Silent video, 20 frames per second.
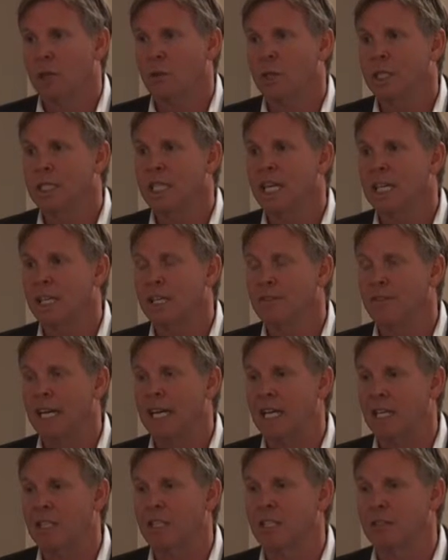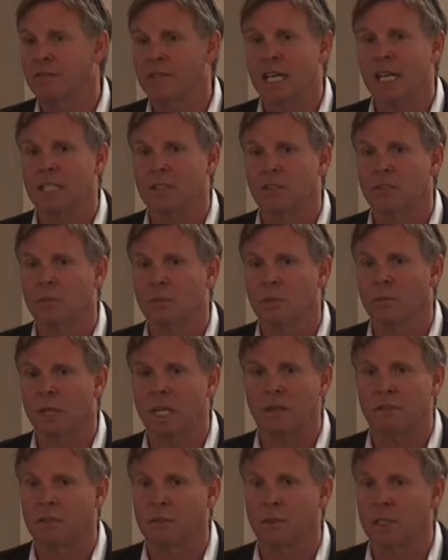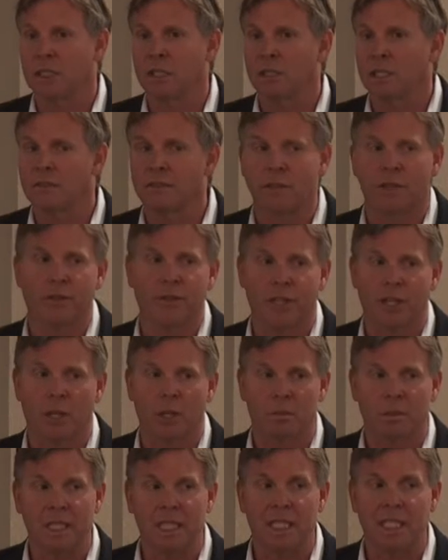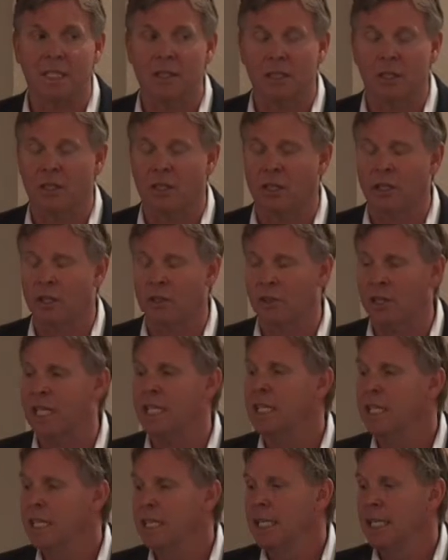We take advantage of that. So whenever we deliver a therapy in the artery,